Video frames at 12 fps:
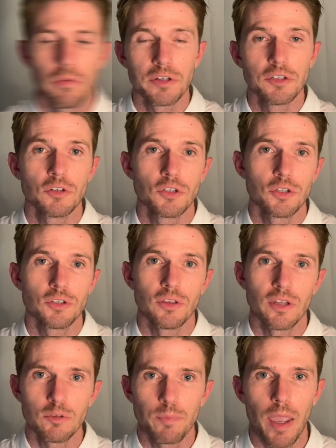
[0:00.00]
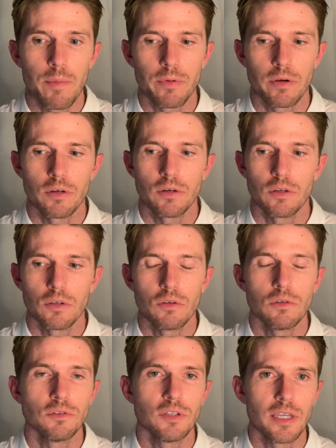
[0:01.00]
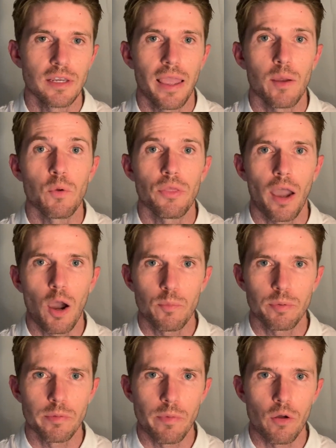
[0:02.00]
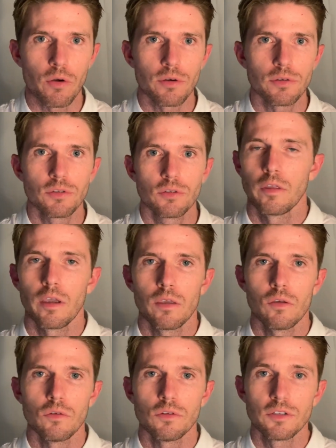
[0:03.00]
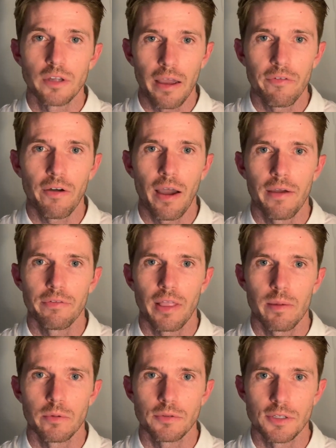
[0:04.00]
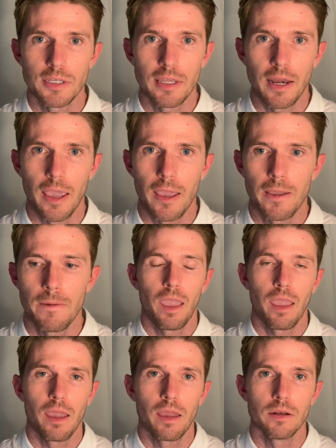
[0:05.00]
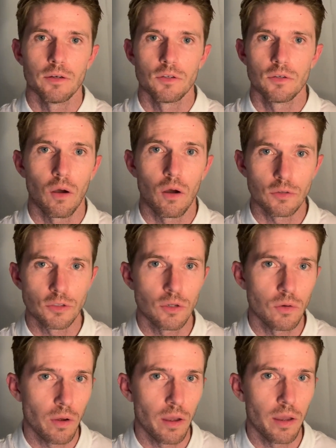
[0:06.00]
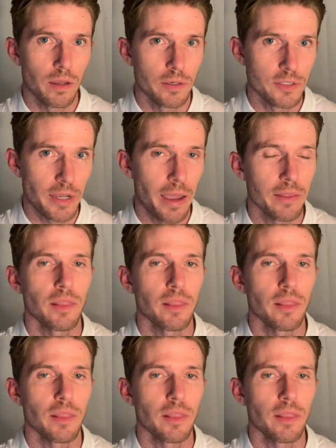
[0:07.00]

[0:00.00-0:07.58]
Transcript: researchers in this paper used DNA without promoters. They used Cy5 labeled DNA and also a dye